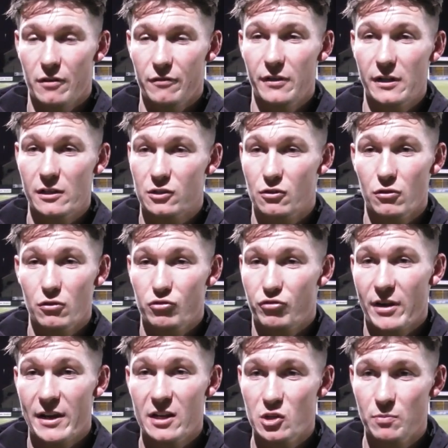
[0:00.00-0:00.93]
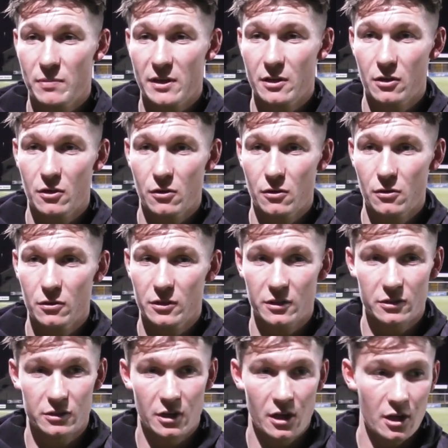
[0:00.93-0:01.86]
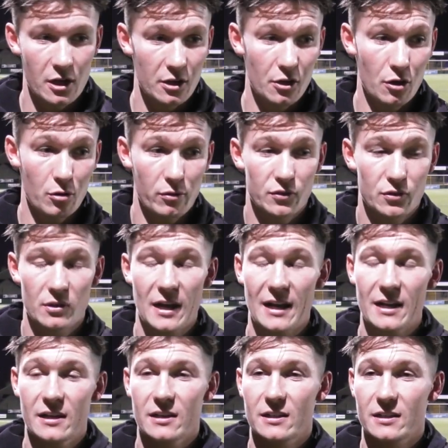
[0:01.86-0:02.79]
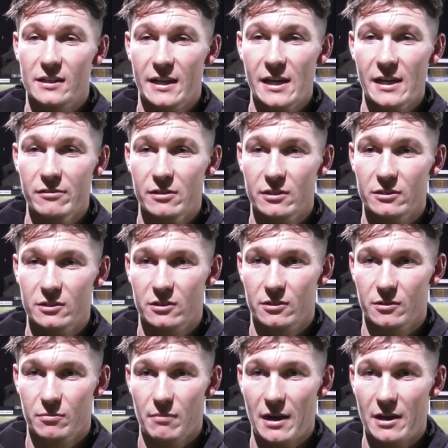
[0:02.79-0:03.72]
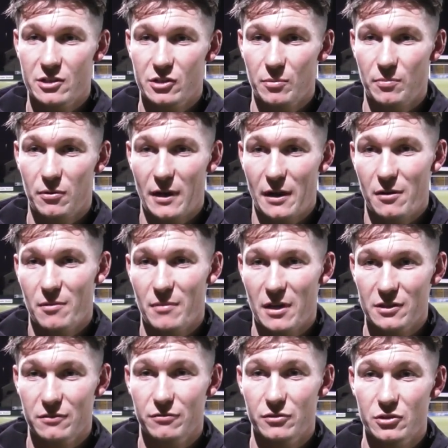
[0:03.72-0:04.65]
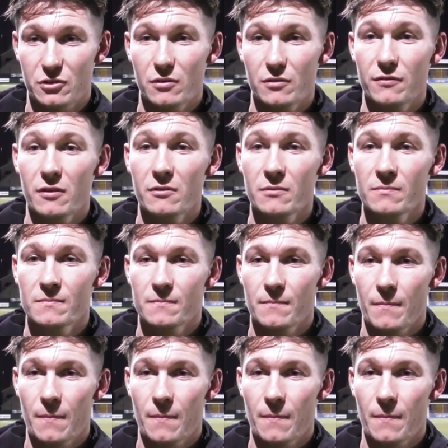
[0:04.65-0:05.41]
feels good, training's been good, and you know, we took that into the air and managed to pull out a massive result for him.